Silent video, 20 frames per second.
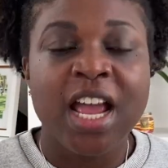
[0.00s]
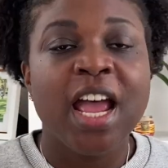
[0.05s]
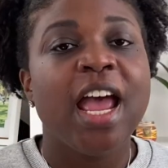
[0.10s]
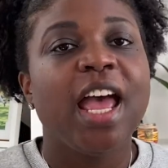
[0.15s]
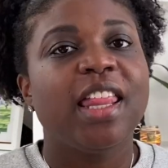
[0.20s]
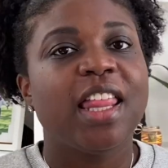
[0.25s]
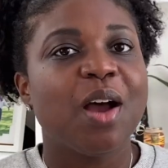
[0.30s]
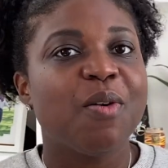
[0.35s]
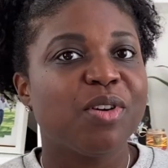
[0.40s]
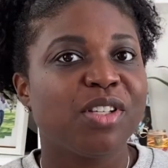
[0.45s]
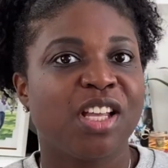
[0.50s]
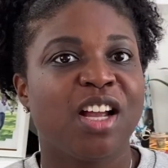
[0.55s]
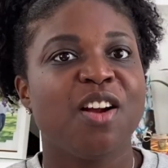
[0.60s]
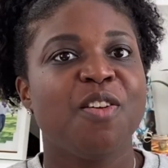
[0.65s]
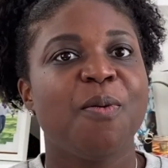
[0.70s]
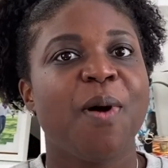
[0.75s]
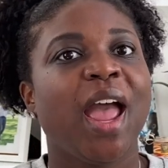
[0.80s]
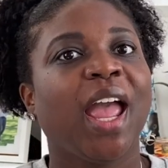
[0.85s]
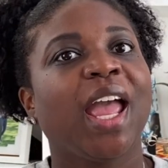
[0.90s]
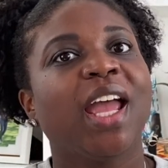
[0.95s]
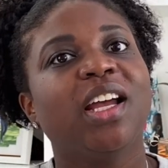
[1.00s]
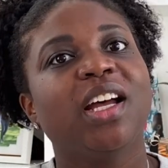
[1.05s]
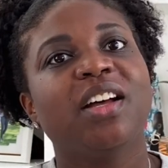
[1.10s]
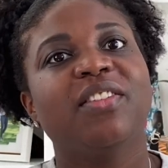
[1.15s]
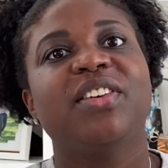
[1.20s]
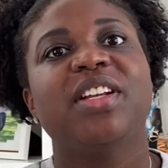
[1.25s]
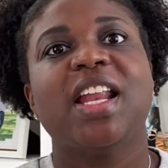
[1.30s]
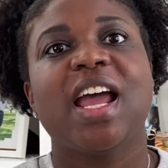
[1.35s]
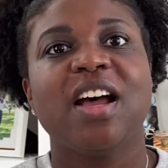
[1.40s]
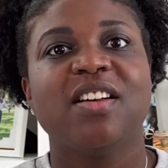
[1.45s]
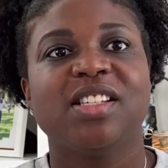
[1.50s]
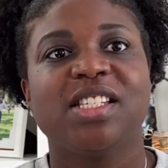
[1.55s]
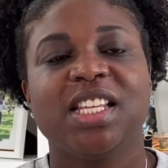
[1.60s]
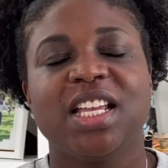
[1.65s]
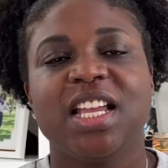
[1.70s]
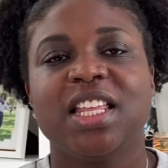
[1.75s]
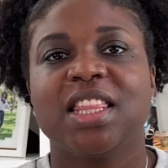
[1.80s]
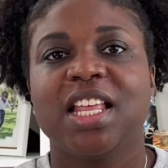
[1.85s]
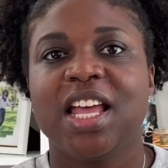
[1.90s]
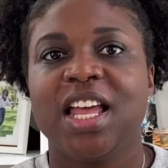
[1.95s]
And that was her way of
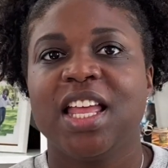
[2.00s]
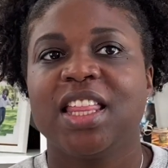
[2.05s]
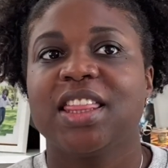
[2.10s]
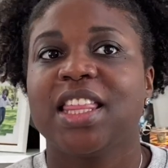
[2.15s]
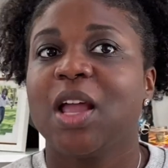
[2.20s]
announcing that